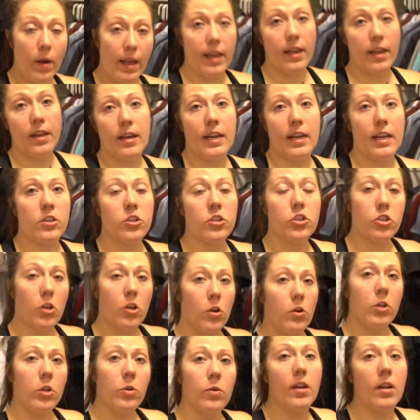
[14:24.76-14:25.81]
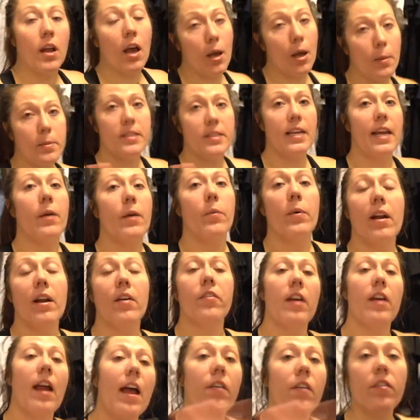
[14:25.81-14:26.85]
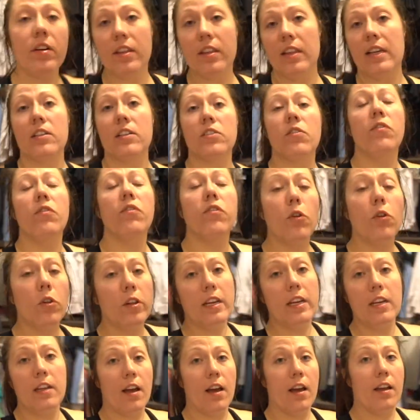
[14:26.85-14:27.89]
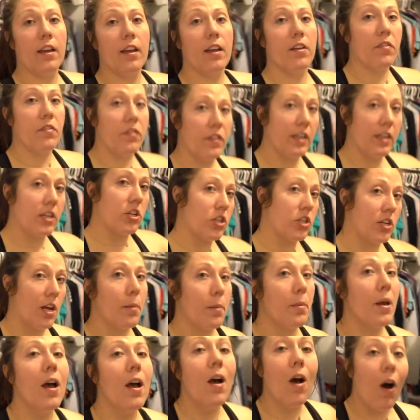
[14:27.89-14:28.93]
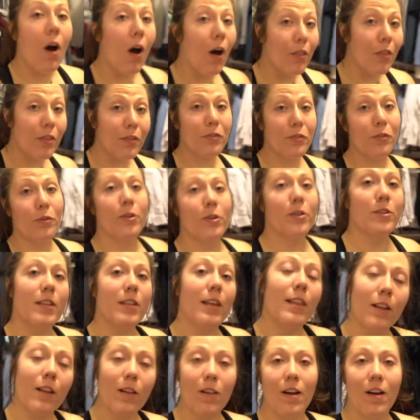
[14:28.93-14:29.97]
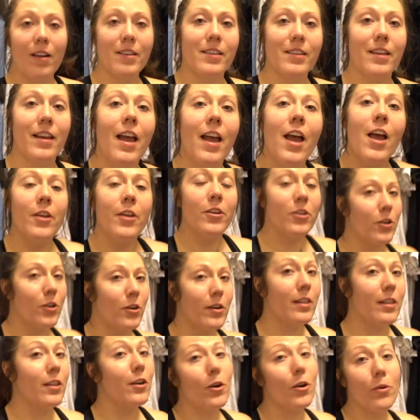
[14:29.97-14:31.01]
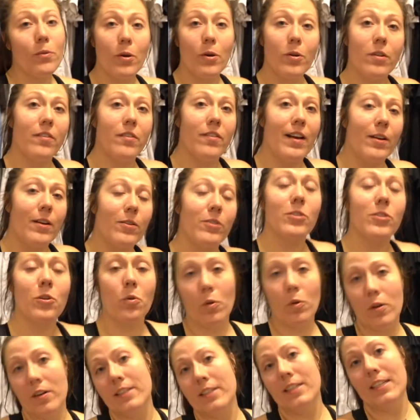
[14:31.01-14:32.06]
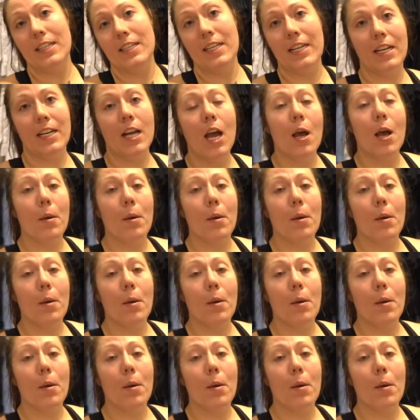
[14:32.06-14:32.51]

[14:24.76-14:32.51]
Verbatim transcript: ahead and show you an update whenever everything's fully done and finished up on the floors in the closet during the coronavirus quarantine